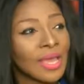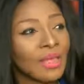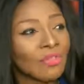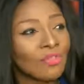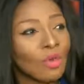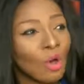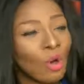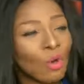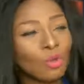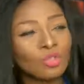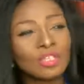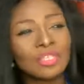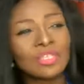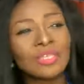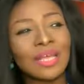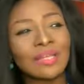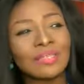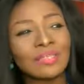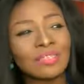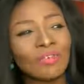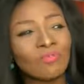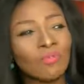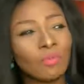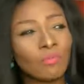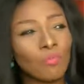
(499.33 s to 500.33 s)
The whole
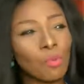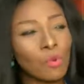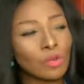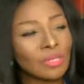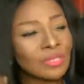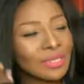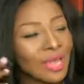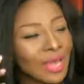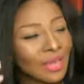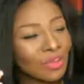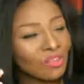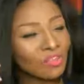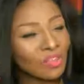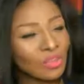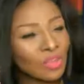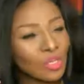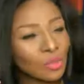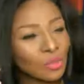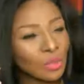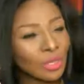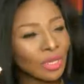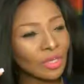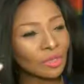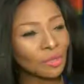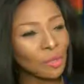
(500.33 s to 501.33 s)
sense of importation is
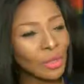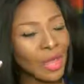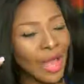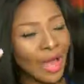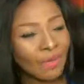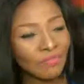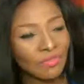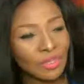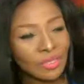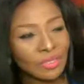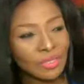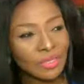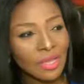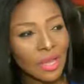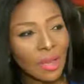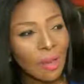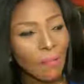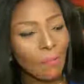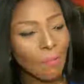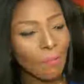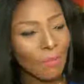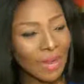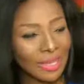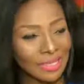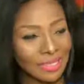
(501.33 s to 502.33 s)
because we have this
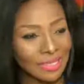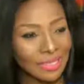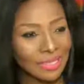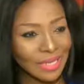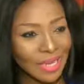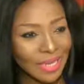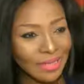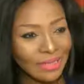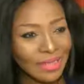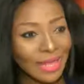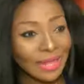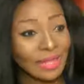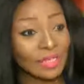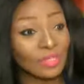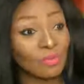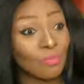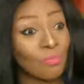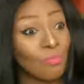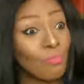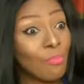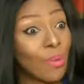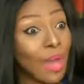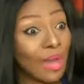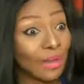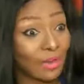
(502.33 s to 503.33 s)
mindset that it's
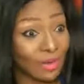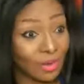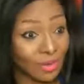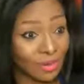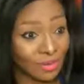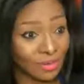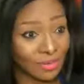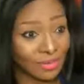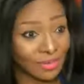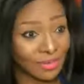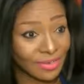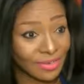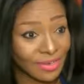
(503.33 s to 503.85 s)
better